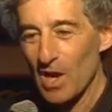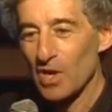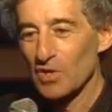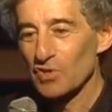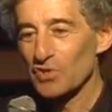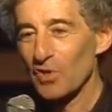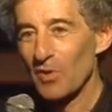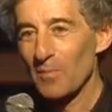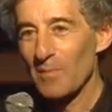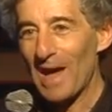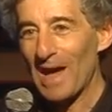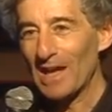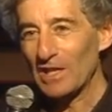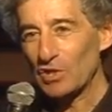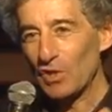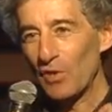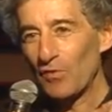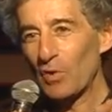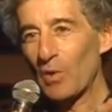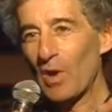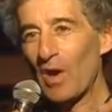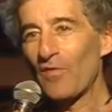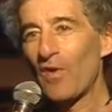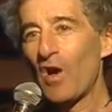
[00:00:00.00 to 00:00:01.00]
So imagine
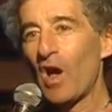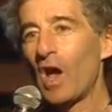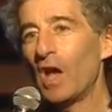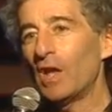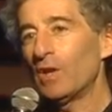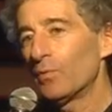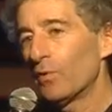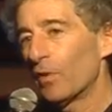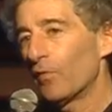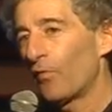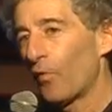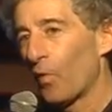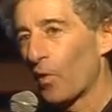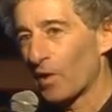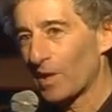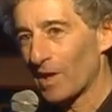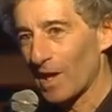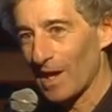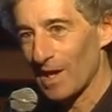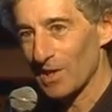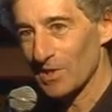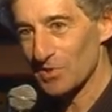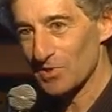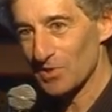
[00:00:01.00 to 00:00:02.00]
if you have 100
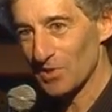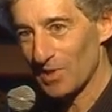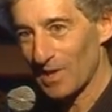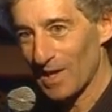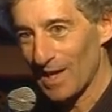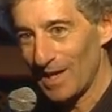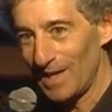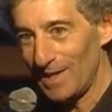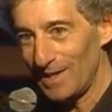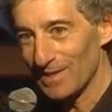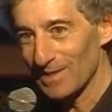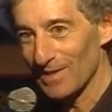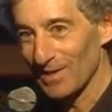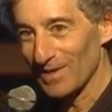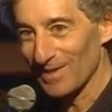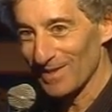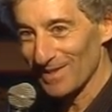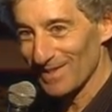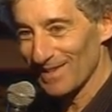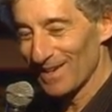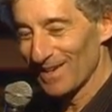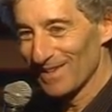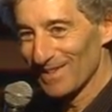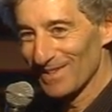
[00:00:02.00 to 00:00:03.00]
forecasts, okay? Now,
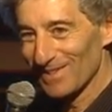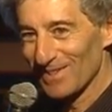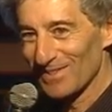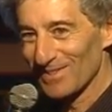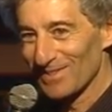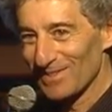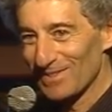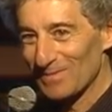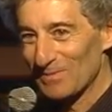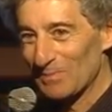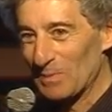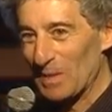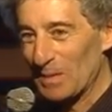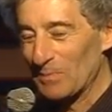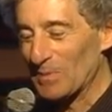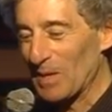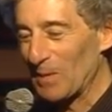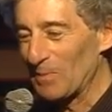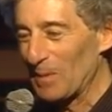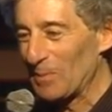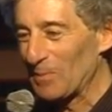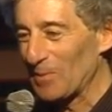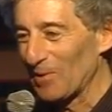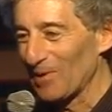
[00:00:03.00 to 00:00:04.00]

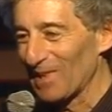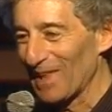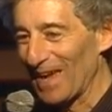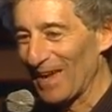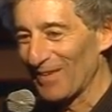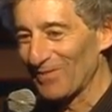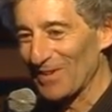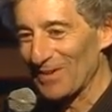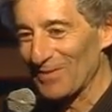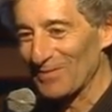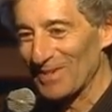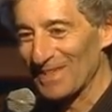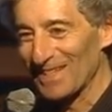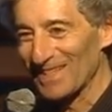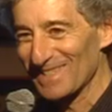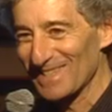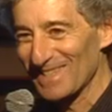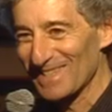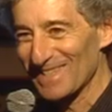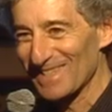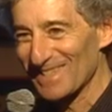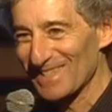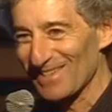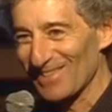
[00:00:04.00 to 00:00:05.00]
some people are laughing, but
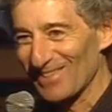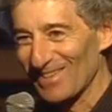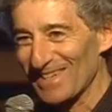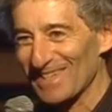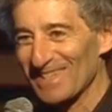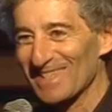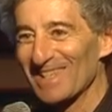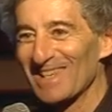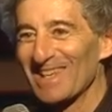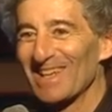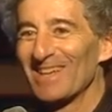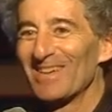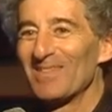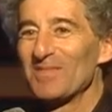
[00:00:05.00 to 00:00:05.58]
this is serious.